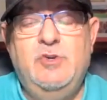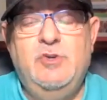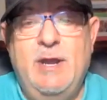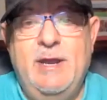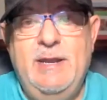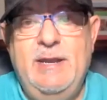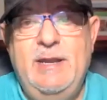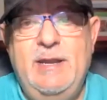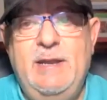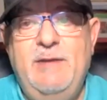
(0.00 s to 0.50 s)

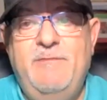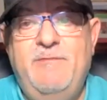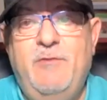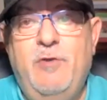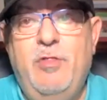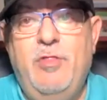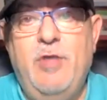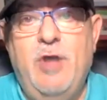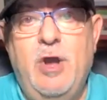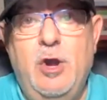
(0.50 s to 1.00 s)
Training
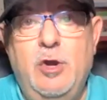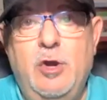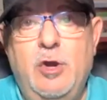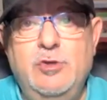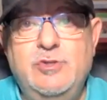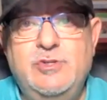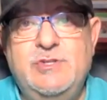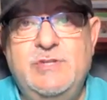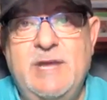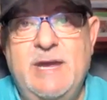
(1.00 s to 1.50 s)
for
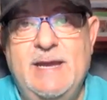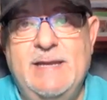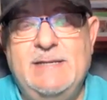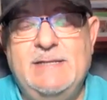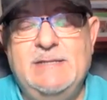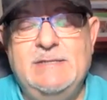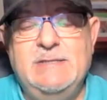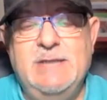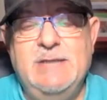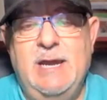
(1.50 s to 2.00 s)
those
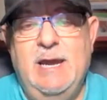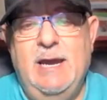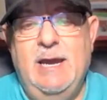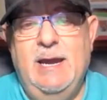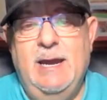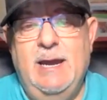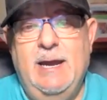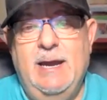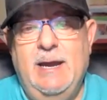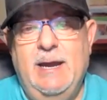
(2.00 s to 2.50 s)
that
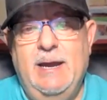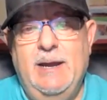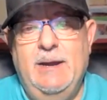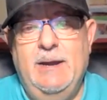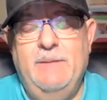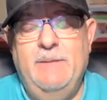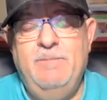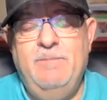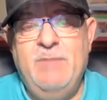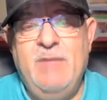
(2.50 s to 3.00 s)

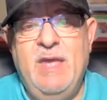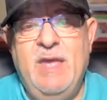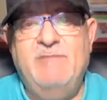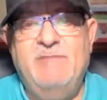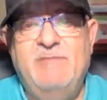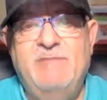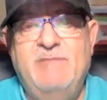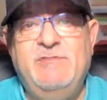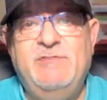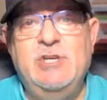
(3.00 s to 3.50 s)

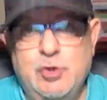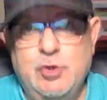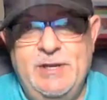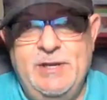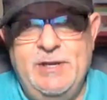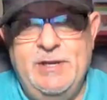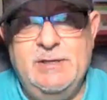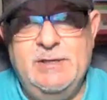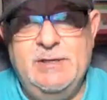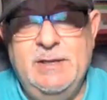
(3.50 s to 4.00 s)
have just
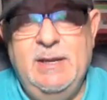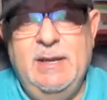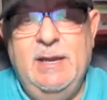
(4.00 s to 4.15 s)
joined.